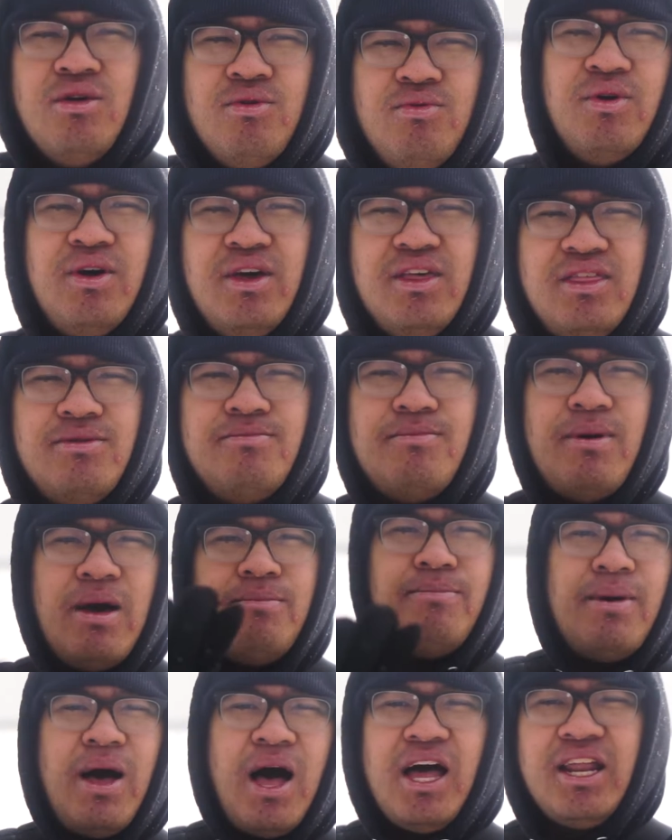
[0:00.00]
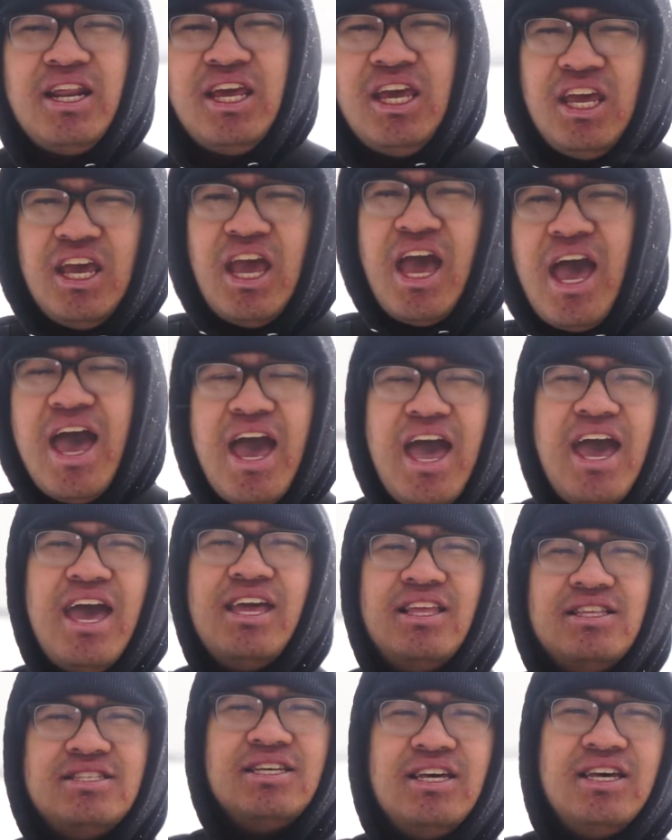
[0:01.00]
with my body
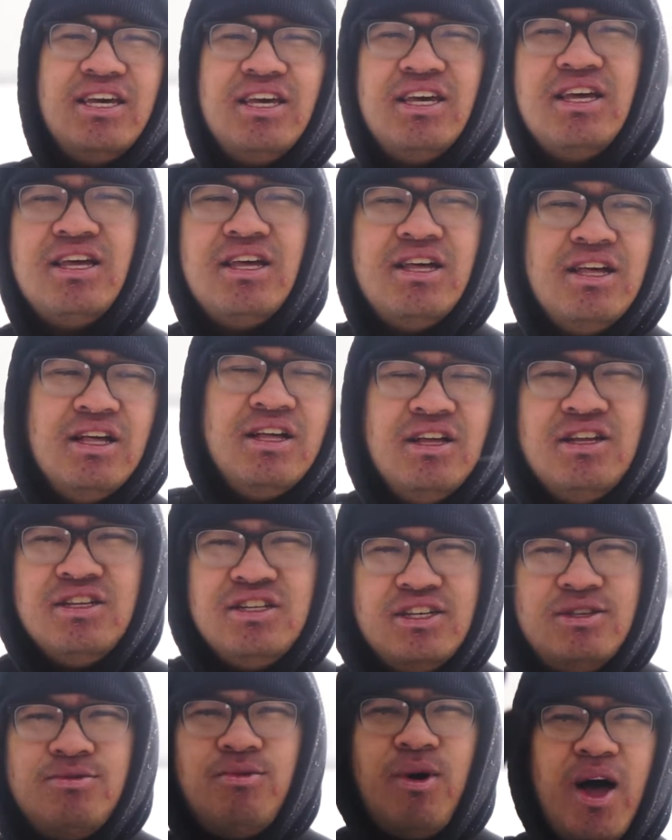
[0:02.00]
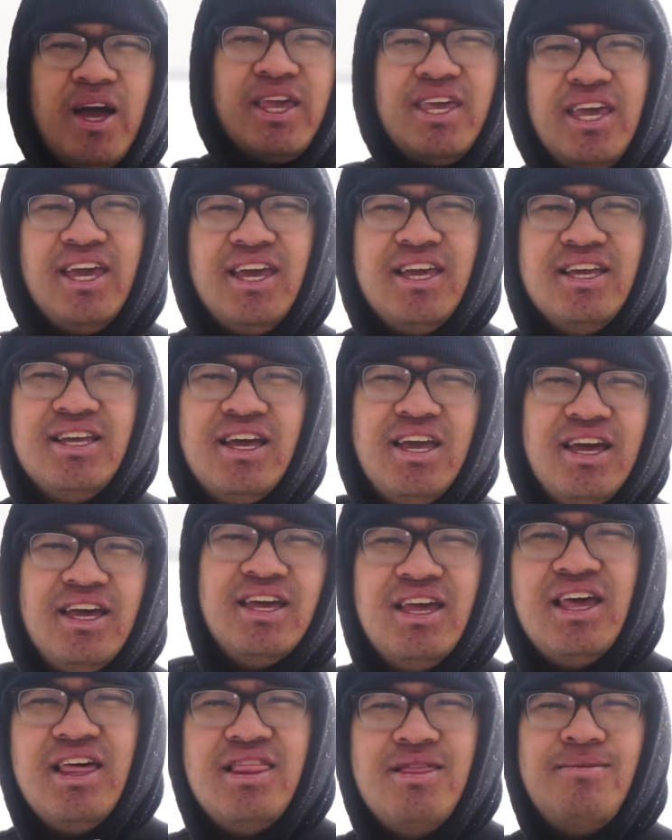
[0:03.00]
and just walking
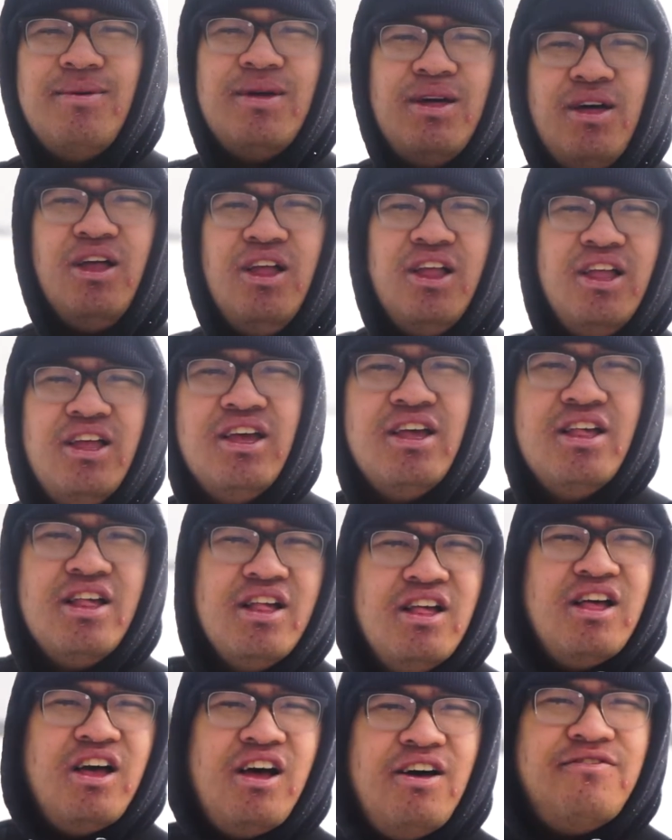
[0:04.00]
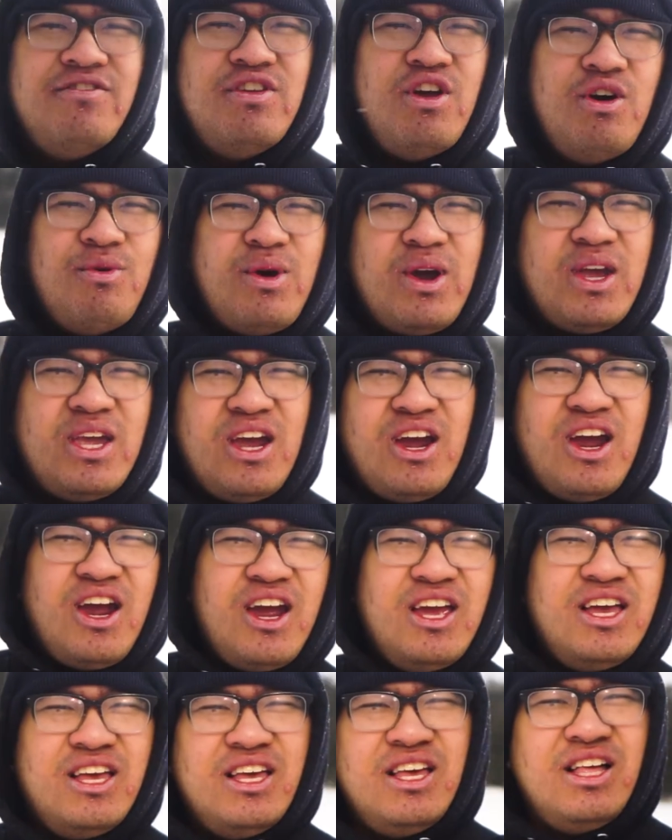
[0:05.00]
in the middle over here.
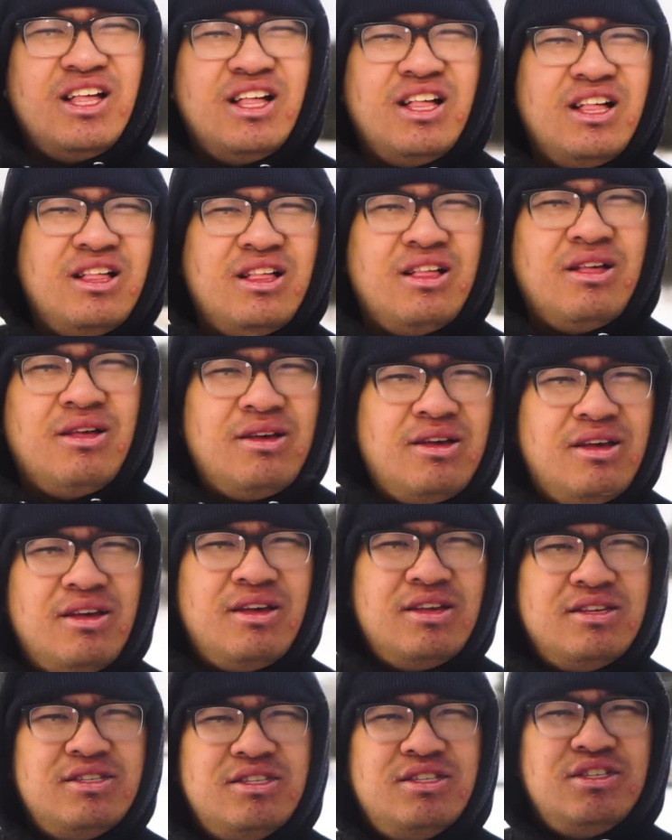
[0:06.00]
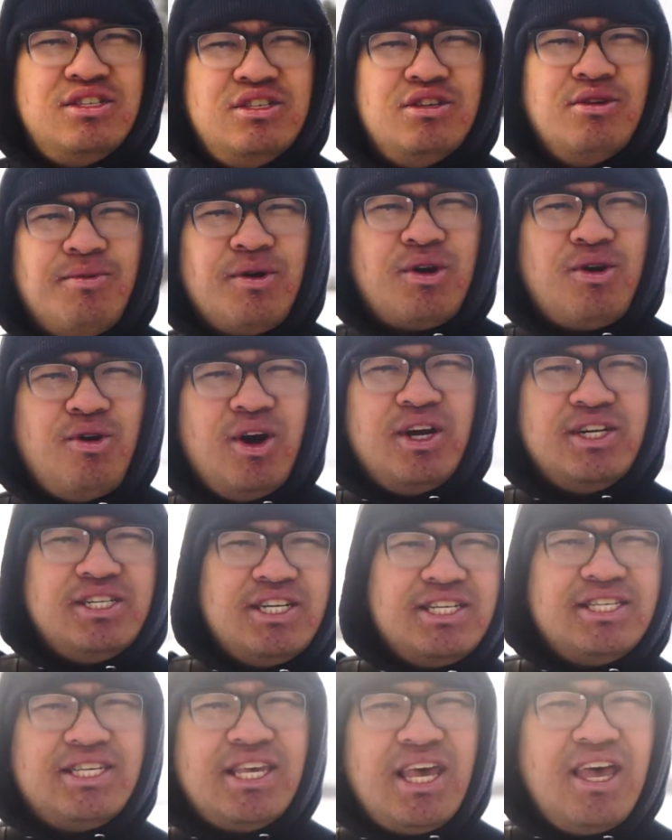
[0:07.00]
Super
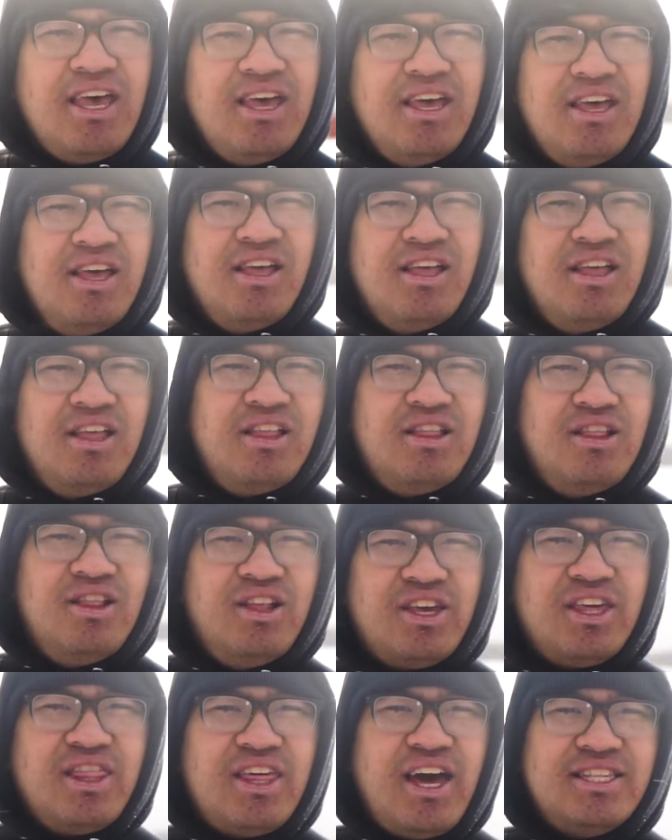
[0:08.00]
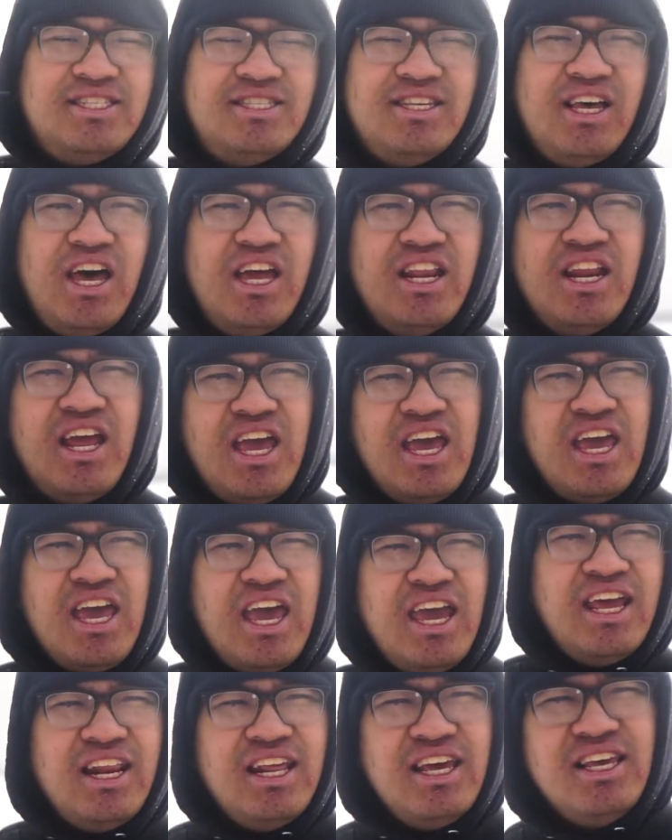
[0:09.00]
gorgeous. Look at that
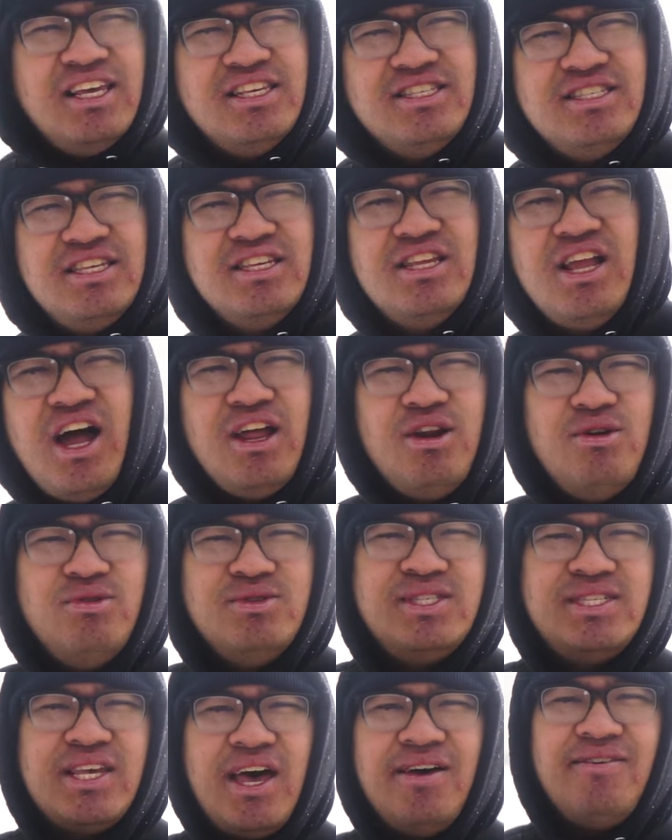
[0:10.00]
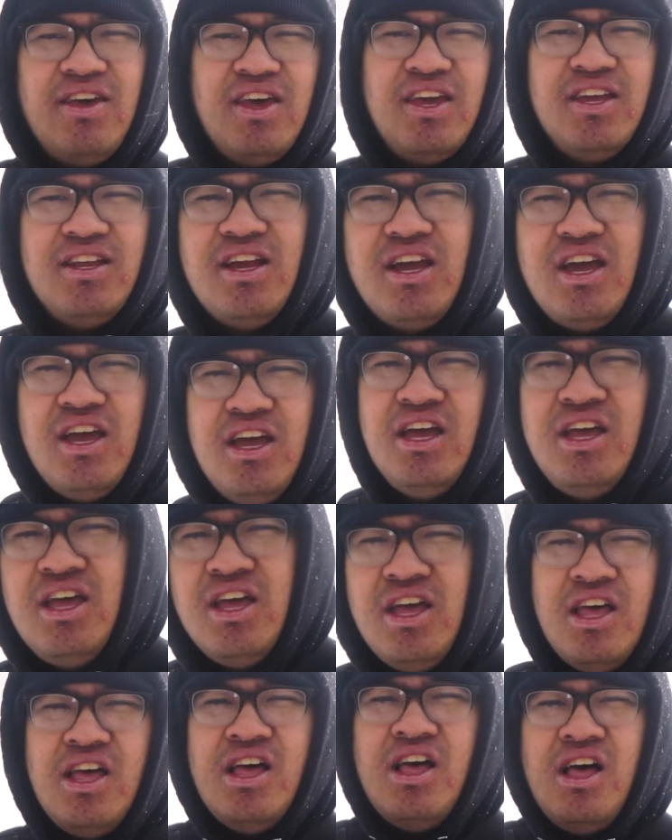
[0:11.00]
sun. It is 9:07.
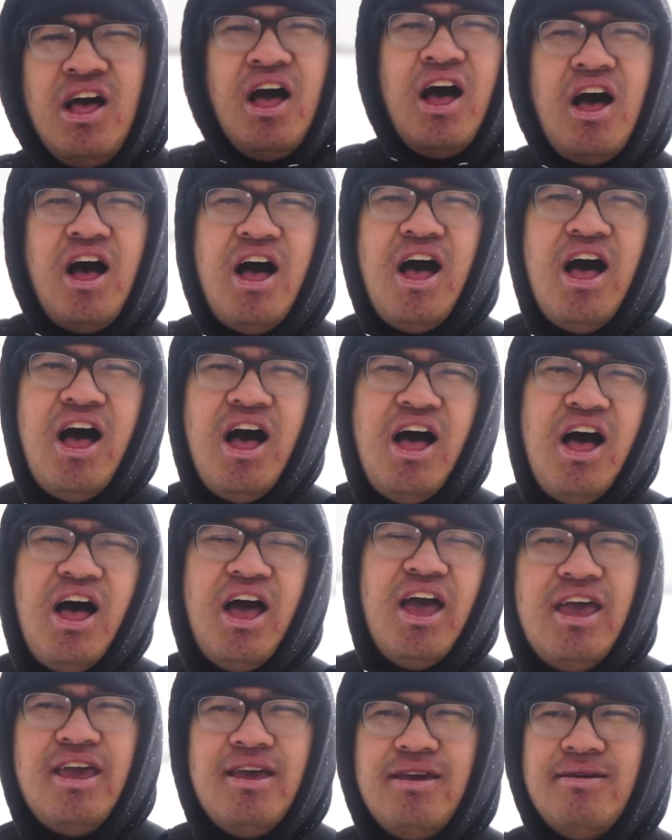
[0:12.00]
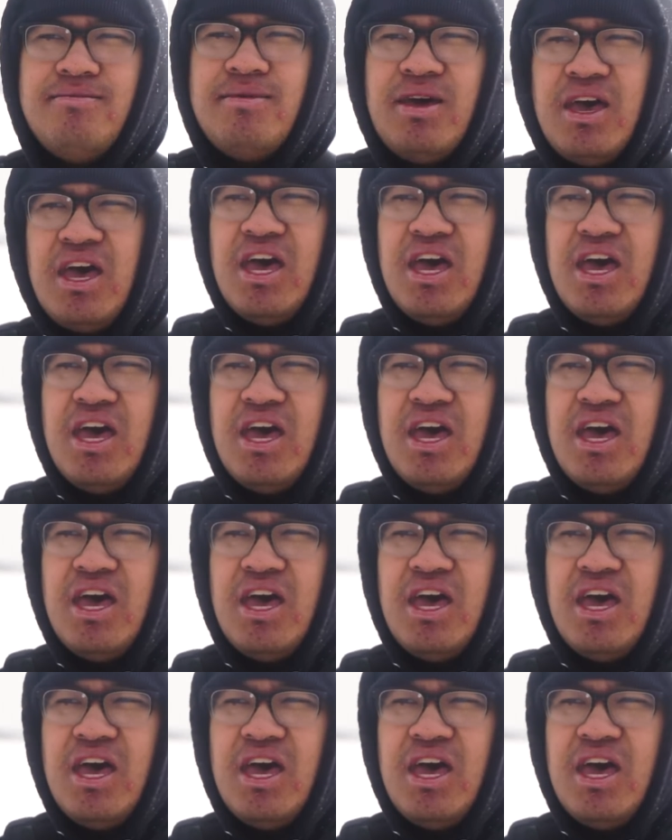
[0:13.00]
I'm